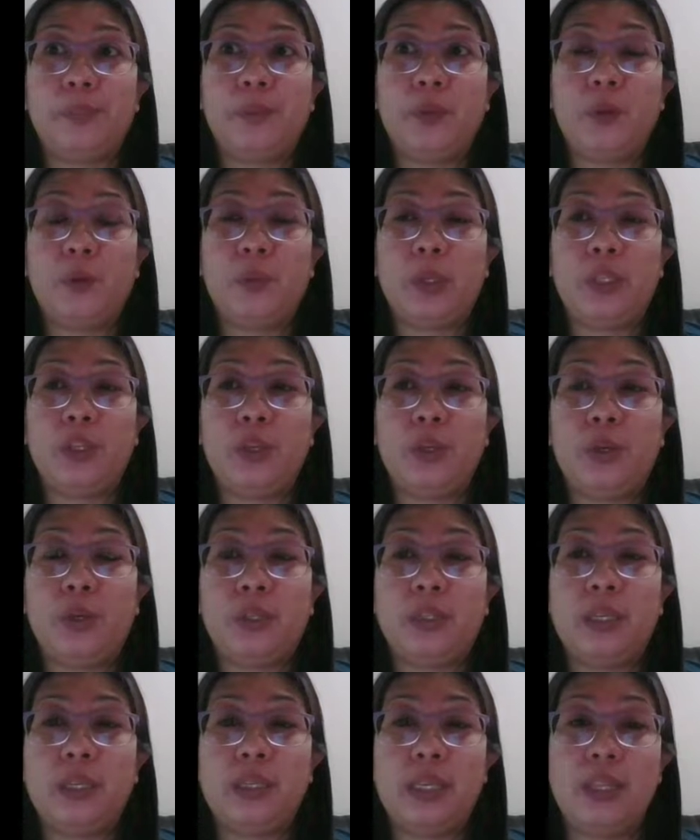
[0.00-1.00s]
what do you
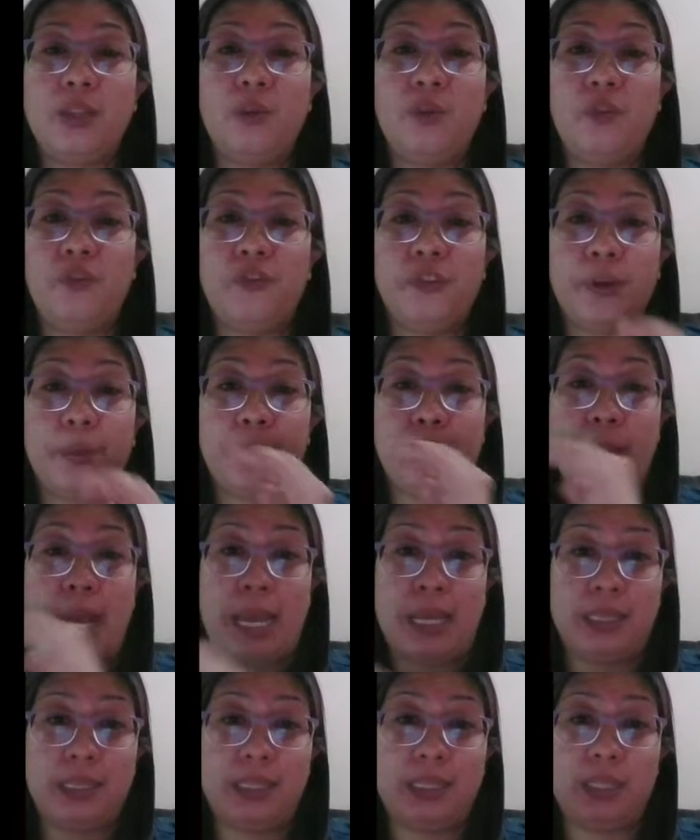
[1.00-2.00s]
call this, an
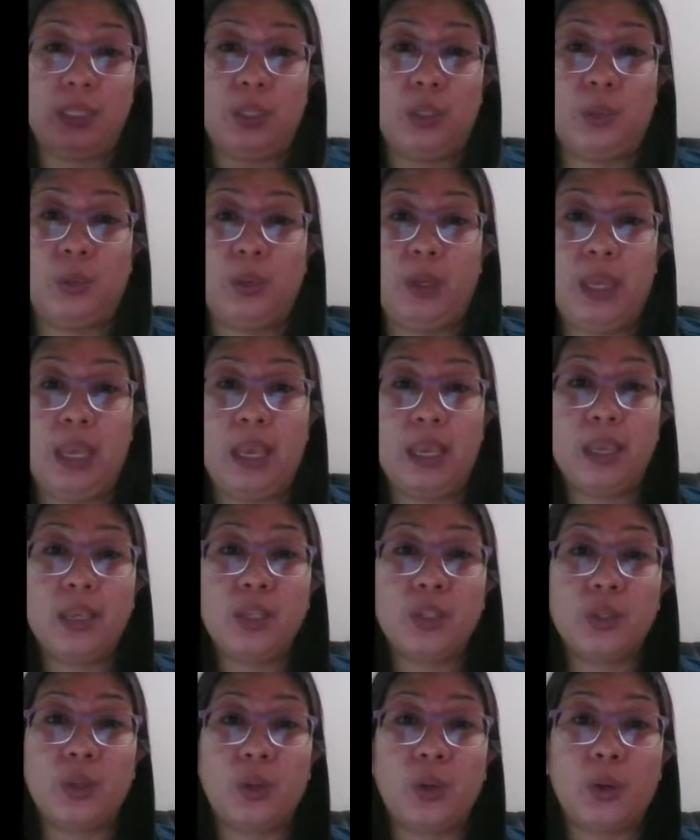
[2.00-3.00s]
overpass. Okay,
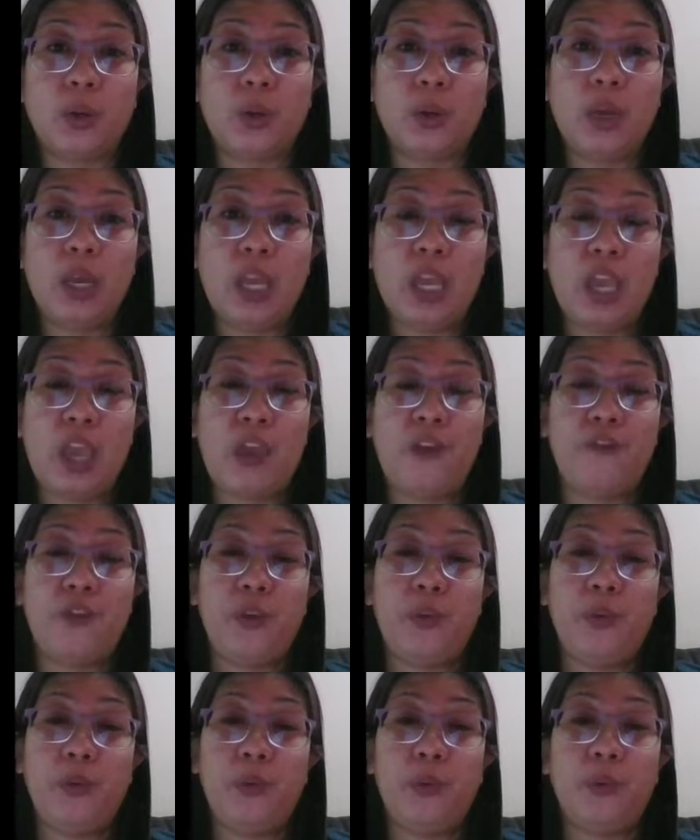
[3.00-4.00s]
so if
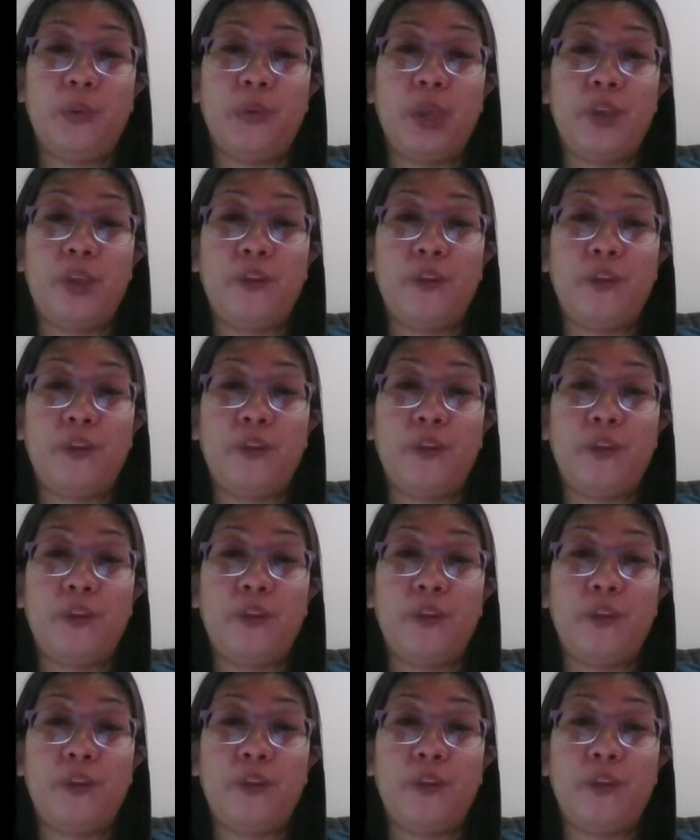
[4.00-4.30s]
you